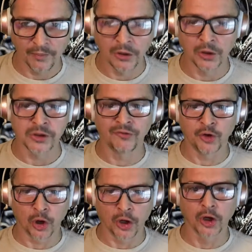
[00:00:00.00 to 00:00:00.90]
Because if
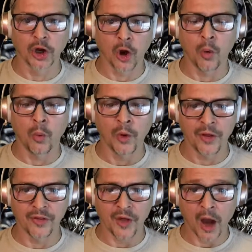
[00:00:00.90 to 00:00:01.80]
you're going to go
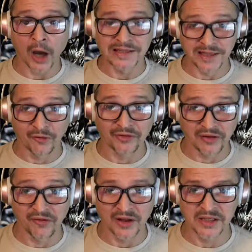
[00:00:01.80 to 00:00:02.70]
with a self
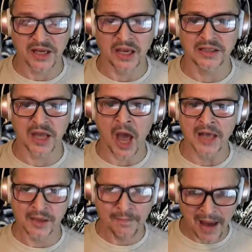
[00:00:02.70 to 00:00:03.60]
defense case
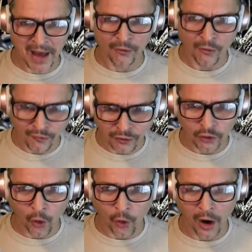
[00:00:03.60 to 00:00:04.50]
as a matter of
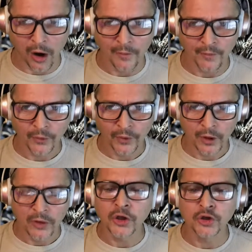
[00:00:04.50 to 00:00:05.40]
law,
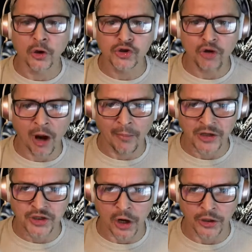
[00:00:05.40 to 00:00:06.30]
then you go trial by
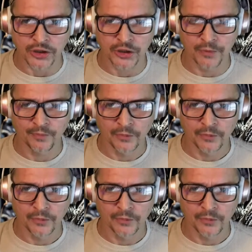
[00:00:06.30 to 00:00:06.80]
judge.